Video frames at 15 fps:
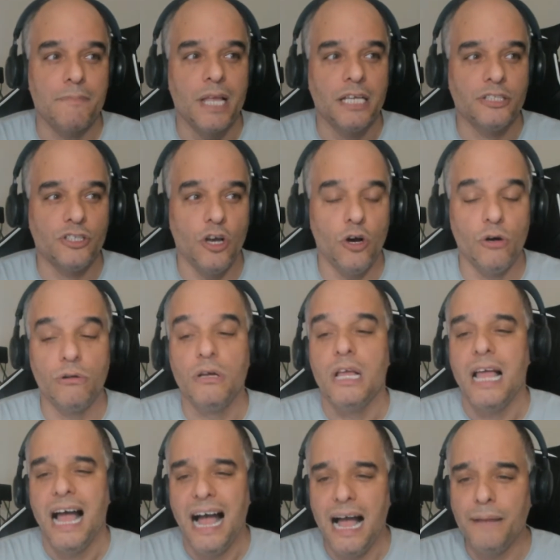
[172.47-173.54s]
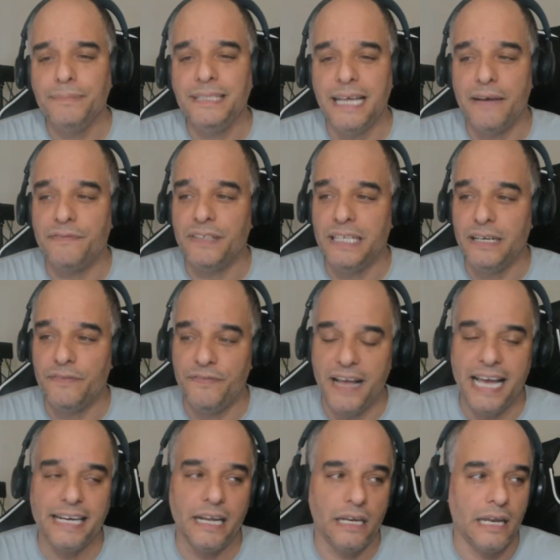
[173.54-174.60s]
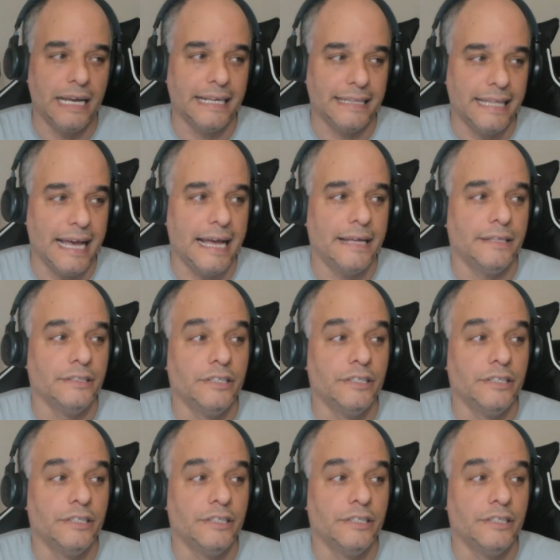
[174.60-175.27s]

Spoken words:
So I'm definitely a fan. I like that.